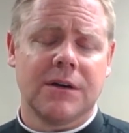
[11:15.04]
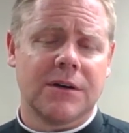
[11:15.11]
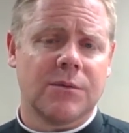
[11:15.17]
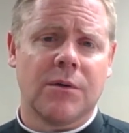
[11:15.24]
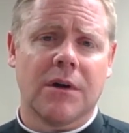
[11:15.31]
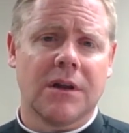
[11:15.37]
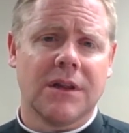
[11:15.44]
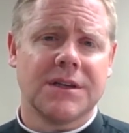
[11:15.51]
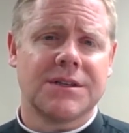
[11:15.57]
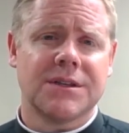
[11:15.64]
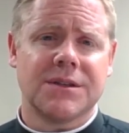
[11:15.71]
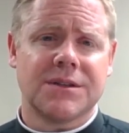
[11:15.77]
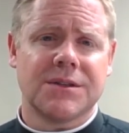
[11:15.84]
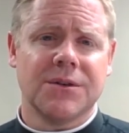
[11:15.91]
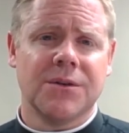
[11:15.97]
Do we want to
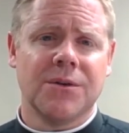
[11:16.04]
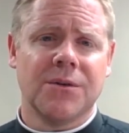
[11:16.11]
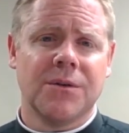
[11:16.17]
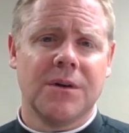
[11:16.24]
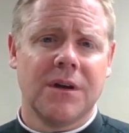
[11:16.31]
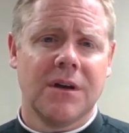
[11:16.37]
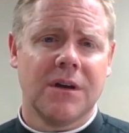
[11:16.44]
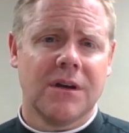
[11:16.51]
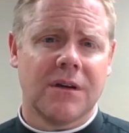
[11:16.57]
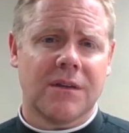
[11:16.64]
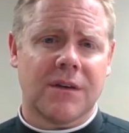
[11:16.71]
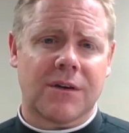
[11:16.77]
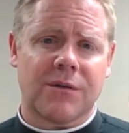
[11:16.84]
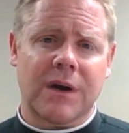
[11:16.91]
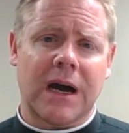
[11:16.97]
listen to
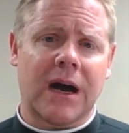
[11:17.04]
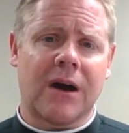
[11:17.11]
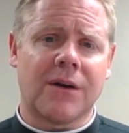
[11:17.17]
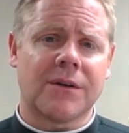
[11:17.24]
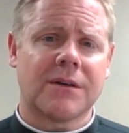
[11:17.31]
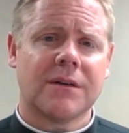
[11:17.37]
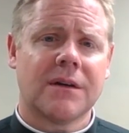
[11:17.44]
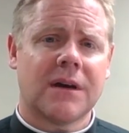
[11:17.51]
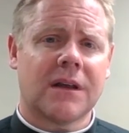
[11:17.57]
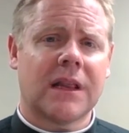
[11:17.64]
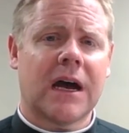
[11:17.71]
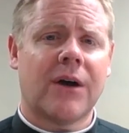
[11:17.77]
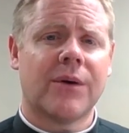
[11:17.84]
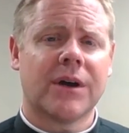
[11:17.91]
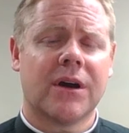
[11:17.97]
the crowd,
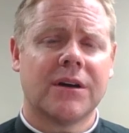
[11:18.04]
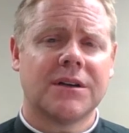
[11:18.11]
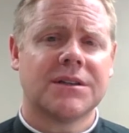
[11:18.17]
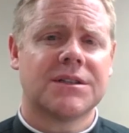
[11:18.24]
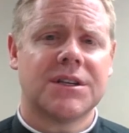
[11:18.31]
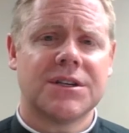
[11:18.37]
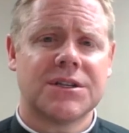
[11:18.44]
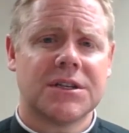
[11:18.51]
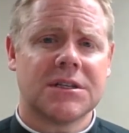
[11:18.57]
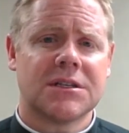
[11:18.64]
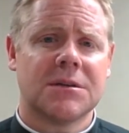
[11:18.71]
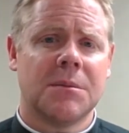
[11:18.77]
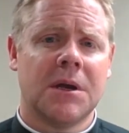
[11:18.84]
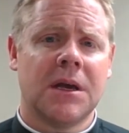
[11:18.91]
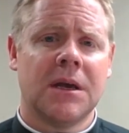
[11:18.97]
allowing our decisions
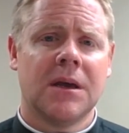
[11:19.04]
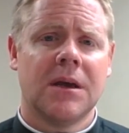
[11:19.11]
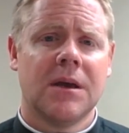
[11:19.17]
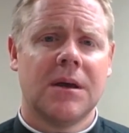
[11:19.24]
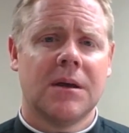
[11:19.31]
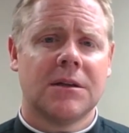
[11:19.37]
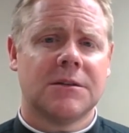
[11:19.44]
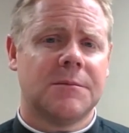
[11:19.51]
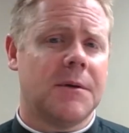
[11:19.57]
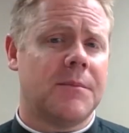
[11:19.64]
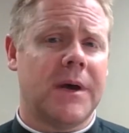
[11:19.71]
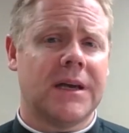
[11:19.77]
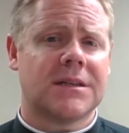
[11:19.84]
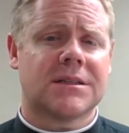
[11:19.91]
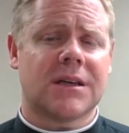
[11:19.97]
to be
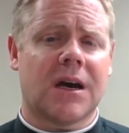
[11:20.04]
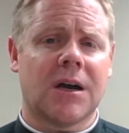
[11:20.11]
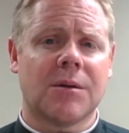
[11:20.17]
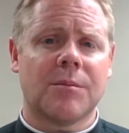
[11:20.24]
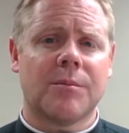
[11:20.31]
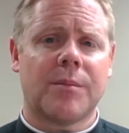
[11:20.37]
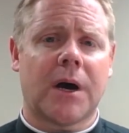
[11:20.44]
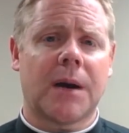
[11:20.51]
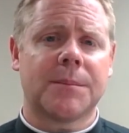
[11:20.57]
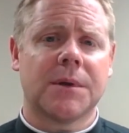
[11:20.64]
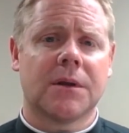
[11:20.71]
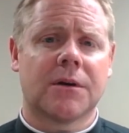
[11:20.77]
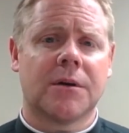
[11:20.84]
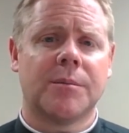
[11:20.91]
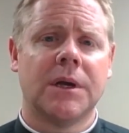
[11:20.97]
based on
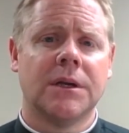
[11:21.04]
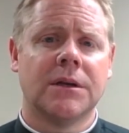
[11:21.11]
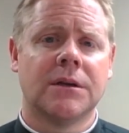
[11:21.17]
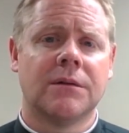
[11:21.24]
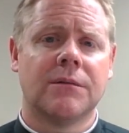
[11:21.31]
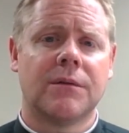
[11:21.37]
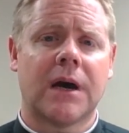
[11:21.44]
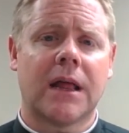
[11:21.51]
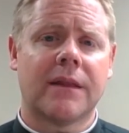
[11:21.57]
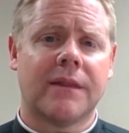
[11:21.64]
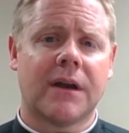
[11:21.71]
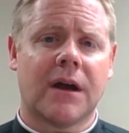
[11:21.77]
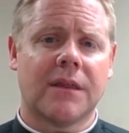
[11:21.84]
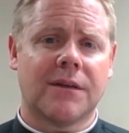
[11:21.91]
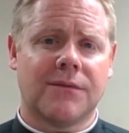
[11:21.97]
popular opinion rather
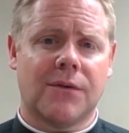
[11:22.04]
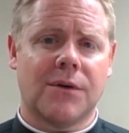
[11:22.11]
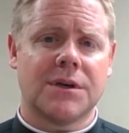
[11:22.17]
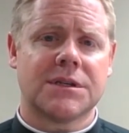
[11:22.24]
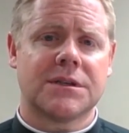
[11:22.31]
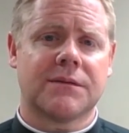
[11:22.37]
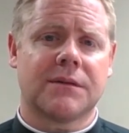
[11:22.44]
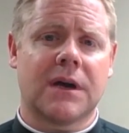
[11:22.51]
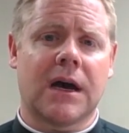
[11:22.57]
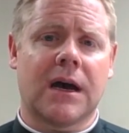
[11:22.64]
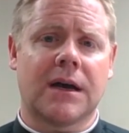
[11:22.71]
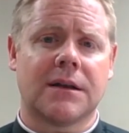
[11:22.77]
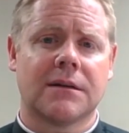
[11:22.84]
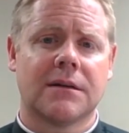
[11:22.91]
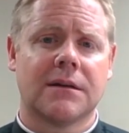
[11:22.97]
than on the voice of
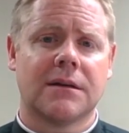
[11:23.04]
God?